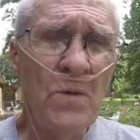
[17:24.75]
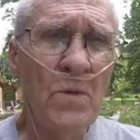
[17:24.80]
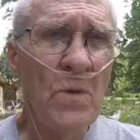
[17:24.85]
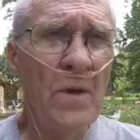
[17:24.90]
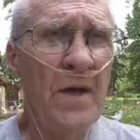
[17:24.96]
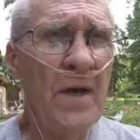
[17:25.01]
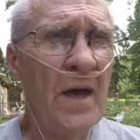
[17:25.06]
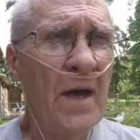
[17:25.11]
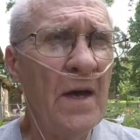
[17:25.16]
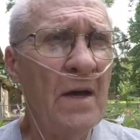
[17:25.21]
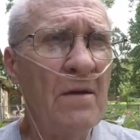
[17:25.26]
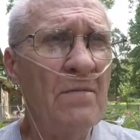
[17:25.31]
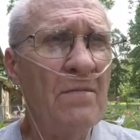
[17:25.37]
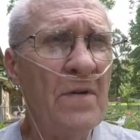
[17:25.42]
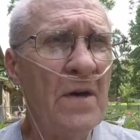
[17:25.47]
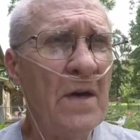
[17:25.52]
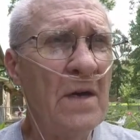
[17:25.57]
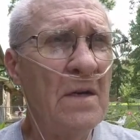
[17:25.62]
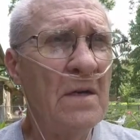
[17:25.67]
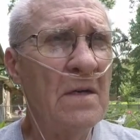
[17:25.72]
We have
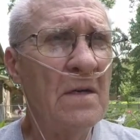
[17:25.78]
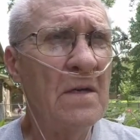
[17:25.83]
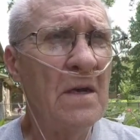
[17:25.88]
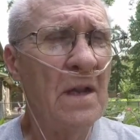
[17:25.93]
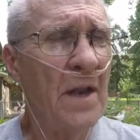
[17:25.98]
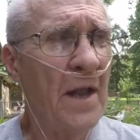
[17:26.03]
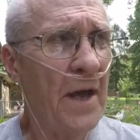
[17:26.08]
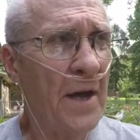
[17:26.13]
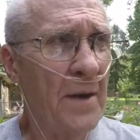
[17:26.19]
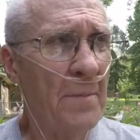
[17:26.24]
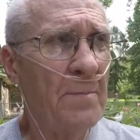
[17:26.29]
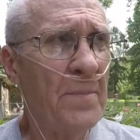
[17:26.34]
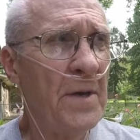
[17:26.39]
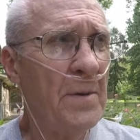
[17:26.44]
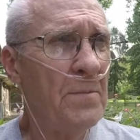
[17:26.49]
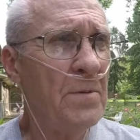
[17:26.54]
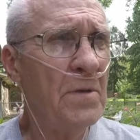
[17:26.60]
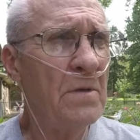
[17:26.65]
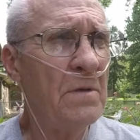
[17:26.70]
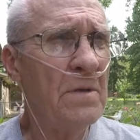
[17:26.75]
a lot of
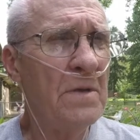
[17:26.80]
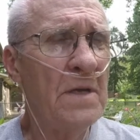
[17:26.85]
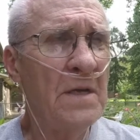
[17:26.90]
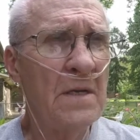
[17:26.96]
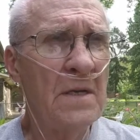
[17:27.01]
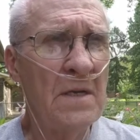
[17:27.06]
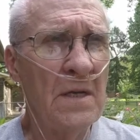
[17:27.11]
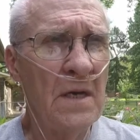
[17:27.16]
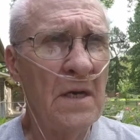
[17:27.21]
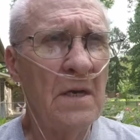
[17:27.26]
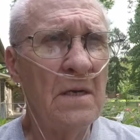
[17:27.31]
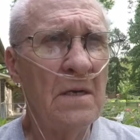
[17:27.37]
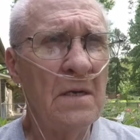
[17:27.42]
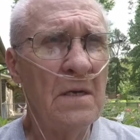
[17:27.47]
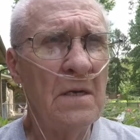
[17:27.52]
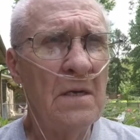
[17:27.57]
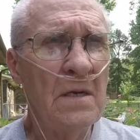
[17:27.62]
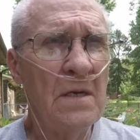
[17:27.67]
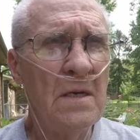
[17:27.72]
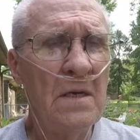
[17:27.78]
people that
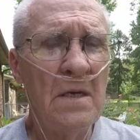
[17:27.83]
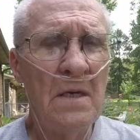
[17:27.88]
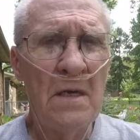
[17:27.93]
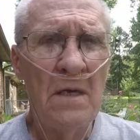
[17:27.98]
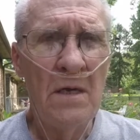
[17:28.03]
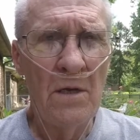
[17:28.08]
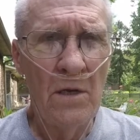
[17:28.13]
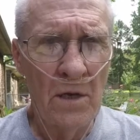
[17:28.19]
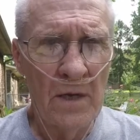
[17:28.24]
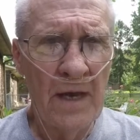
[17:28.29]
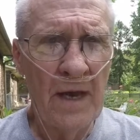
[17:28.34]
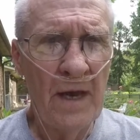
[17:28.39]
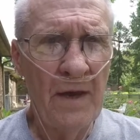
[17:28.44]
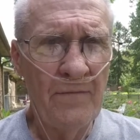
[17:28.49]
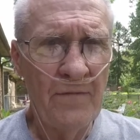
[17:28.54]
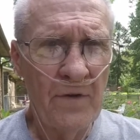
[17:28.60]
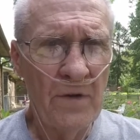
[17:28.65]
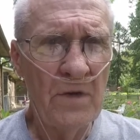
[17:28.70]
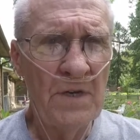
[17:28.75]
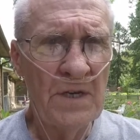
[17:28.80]
look
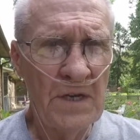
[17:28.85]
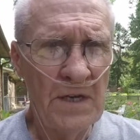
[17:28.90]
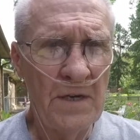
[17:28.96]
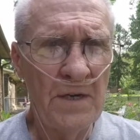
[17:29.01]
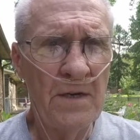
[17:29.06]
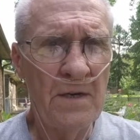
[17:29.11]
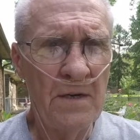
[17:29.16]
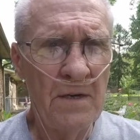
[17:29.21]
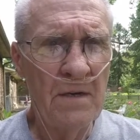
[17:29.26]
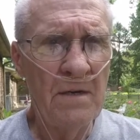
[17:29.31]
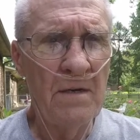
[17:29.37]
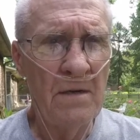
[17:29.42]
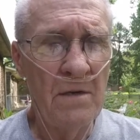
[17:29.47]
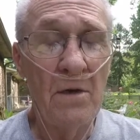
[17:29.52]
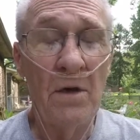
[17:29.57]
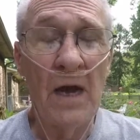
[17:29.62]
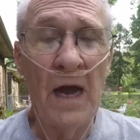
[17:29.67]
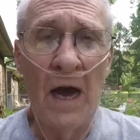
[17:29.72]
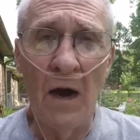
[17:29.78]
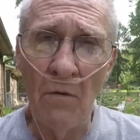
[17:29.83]
after us here,
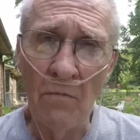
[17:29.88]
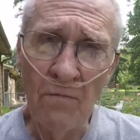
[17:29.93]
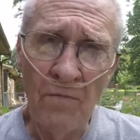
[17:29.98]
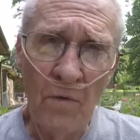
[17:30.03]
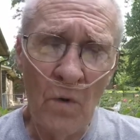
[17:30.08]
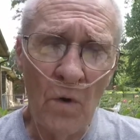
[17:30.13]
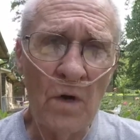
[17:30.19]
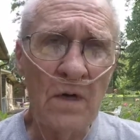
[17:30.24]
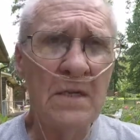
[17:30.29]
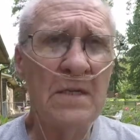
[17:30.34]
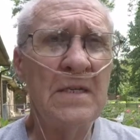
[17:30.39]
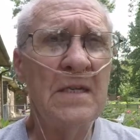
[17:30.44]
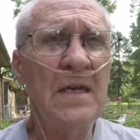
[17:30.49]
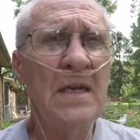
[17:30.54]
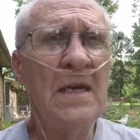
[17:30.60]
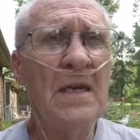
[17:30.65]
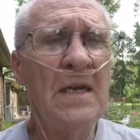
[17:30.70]
look out for us,